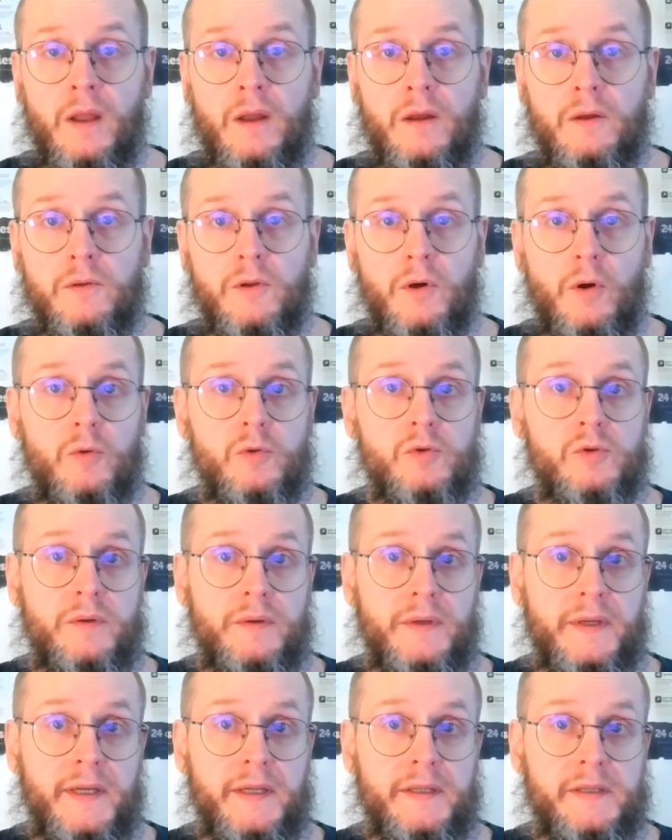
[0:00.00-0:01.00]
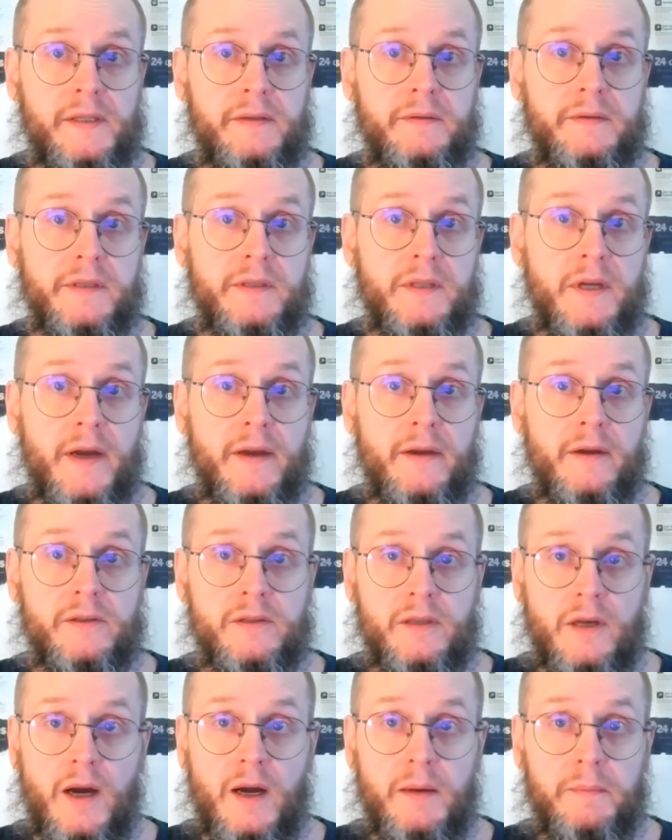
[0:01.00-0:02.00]
Those needs and desires
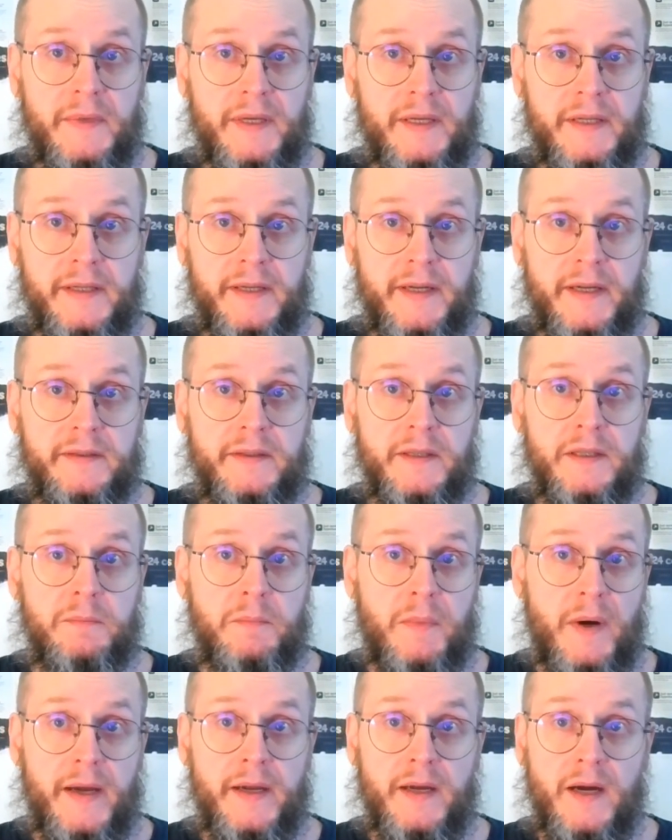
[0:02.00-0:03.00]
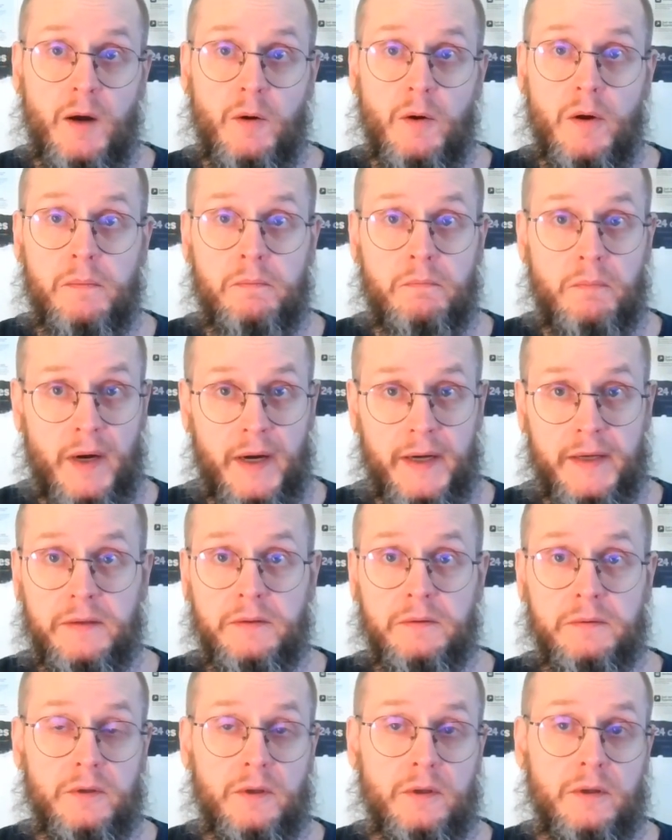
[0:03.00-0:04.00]
are mediated by our mind
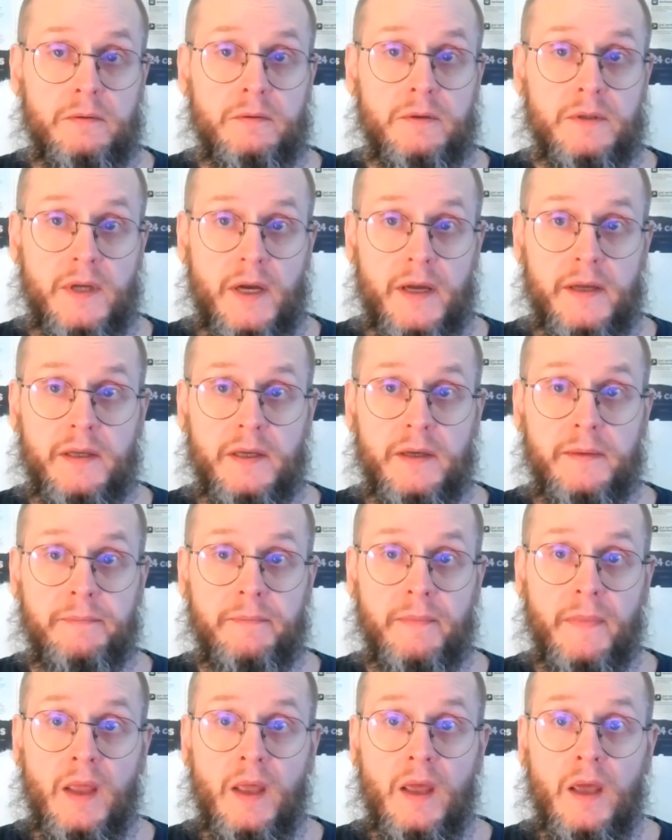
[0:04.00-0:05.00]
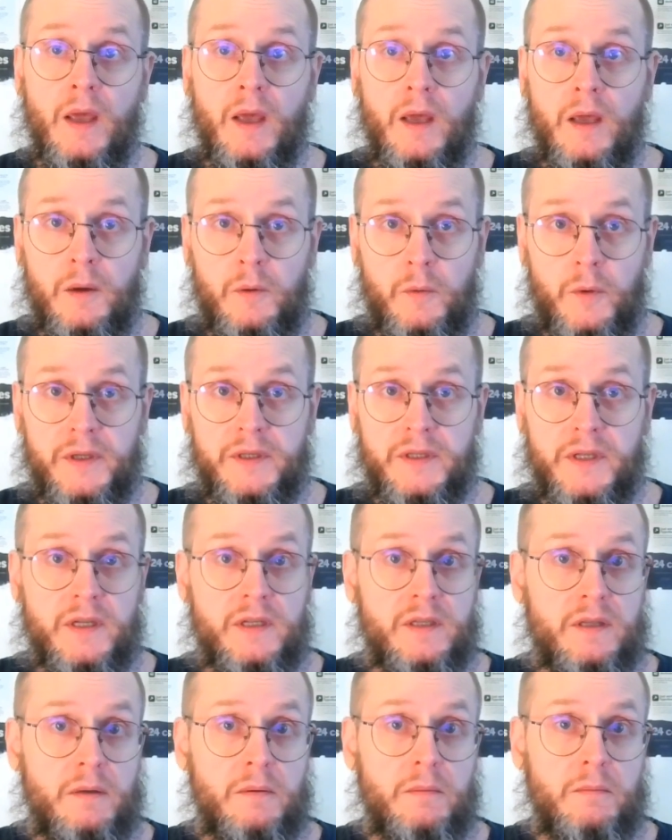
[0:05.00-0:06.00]
or psyche, which
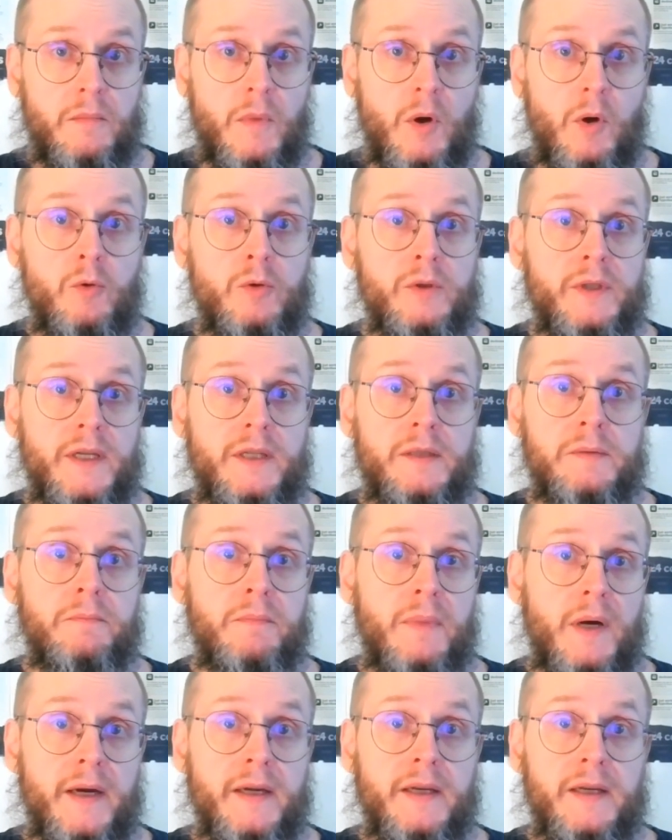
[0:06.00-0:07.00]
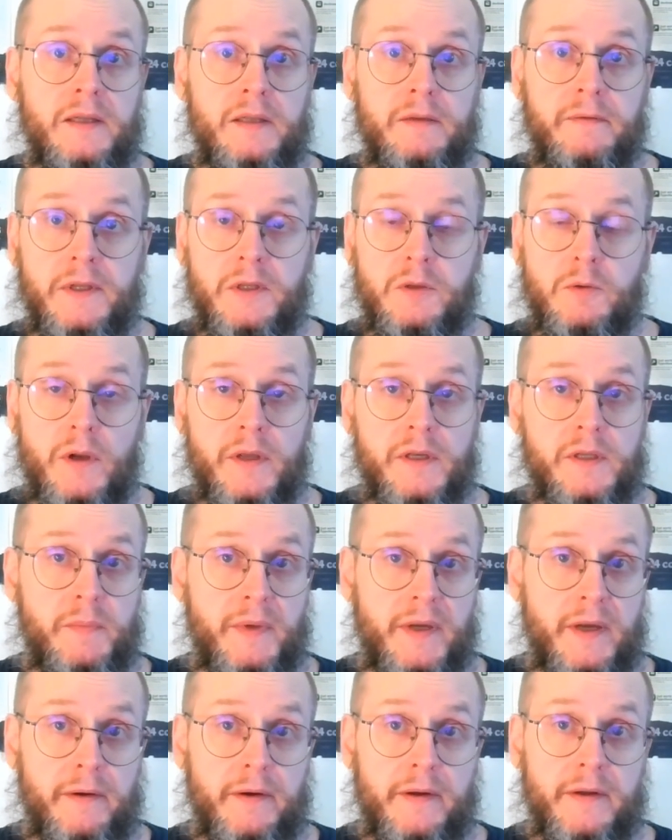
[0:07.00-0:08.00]
is molded by individual
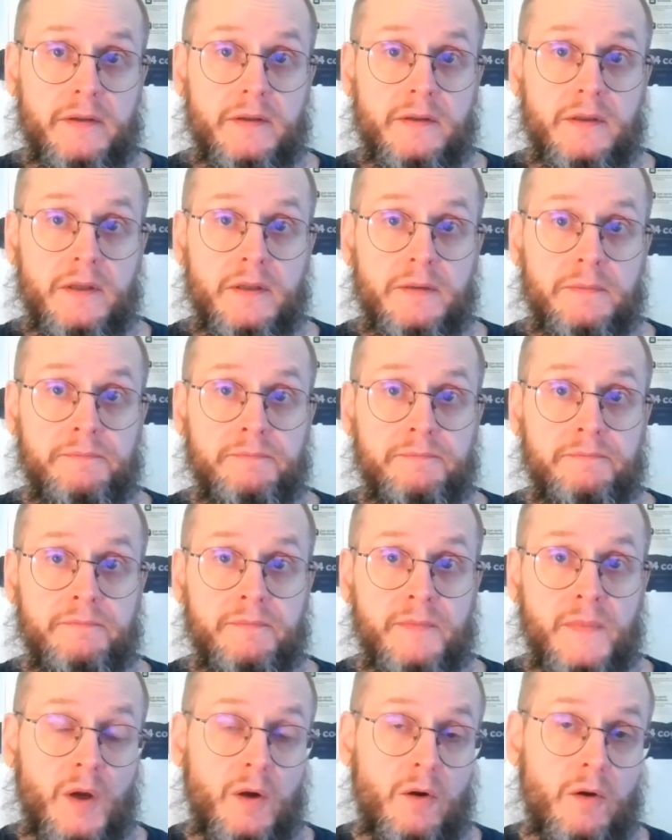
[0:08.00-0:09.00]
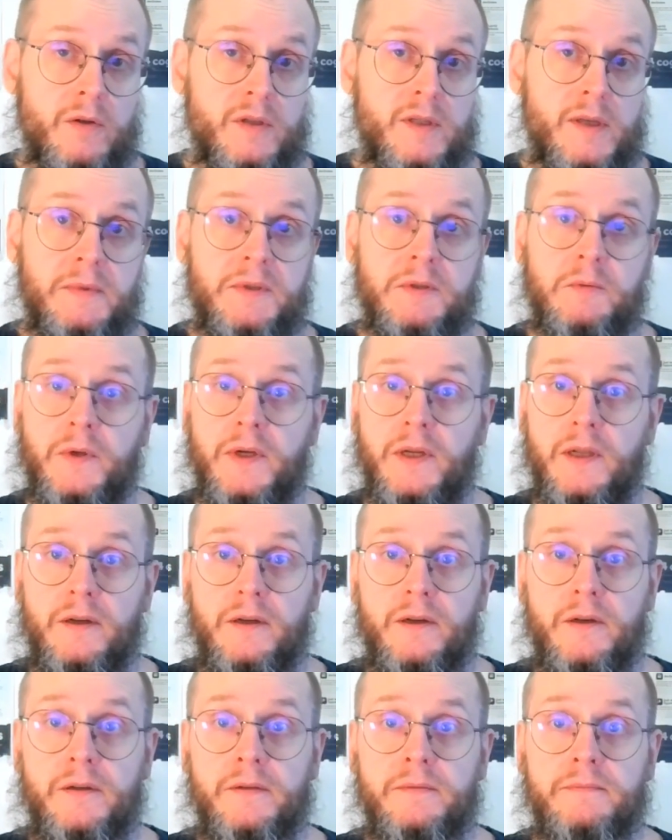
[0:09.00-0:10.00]
experiences, the concepts we
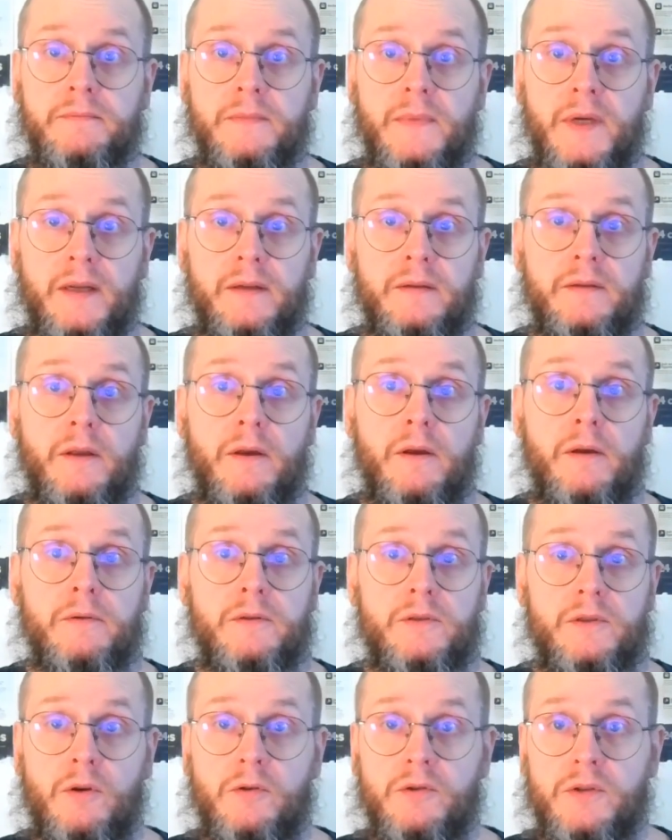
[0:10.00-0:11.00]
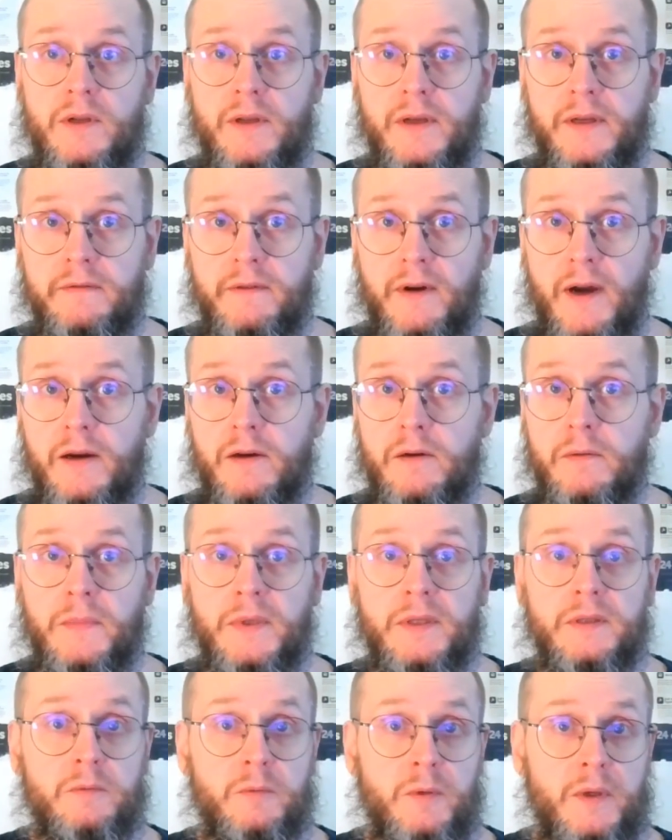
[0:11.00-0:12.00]
learn, and the social
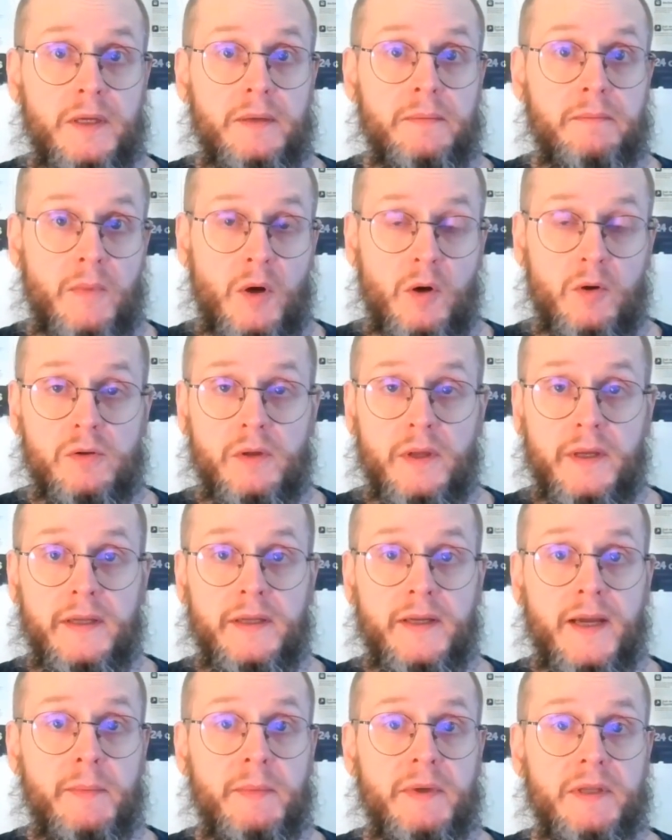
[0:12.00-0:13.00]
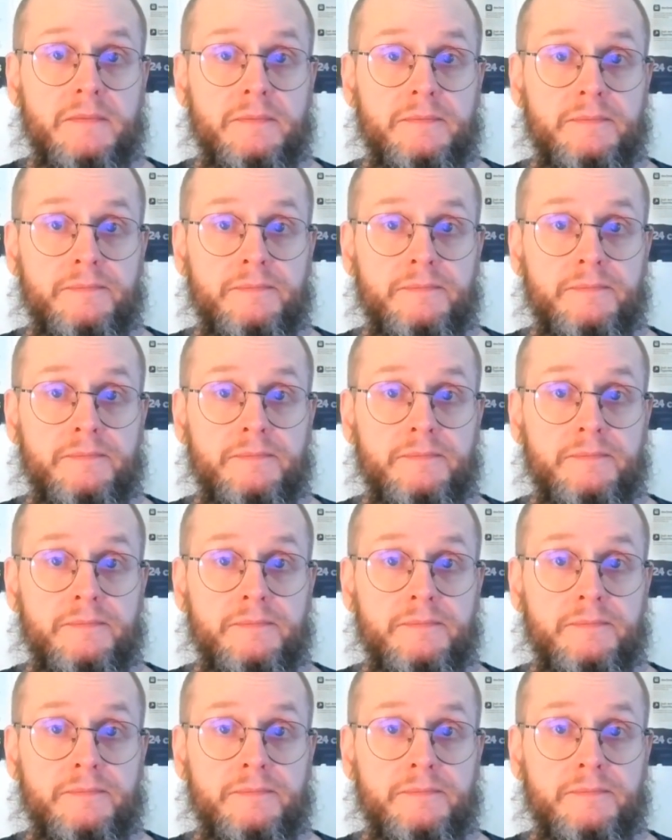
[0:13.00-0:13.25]
environment we mostly inhabit.